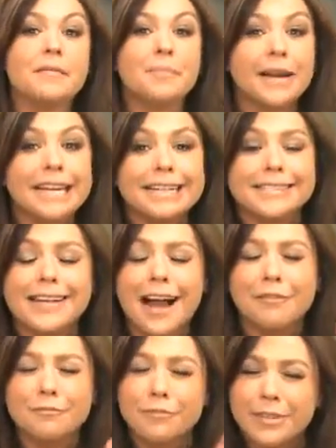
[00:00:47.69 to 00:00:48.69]
But he's
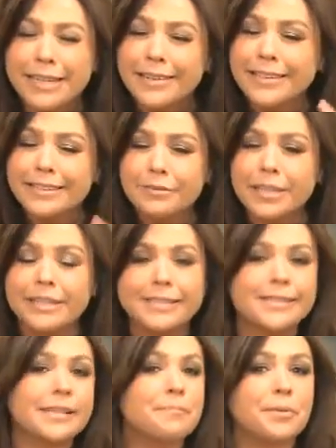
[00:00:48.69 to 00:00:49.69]
got really, really
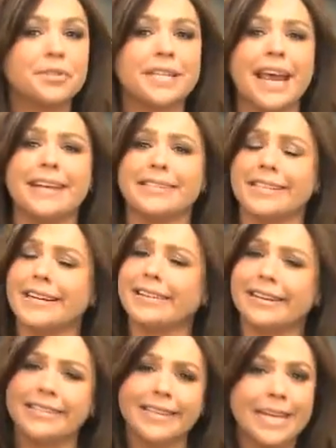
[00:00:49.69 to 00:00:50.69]
simple taste, and he
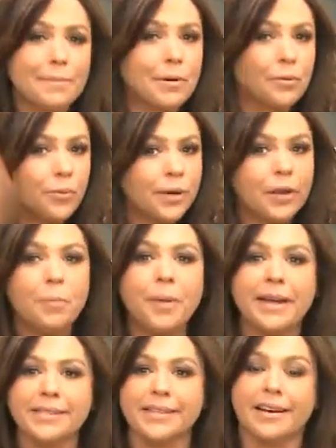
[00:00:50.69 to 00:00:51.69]
likes to keep it real
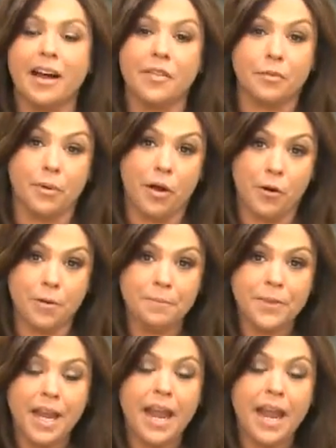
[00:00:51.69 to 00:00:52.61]
basic on the road.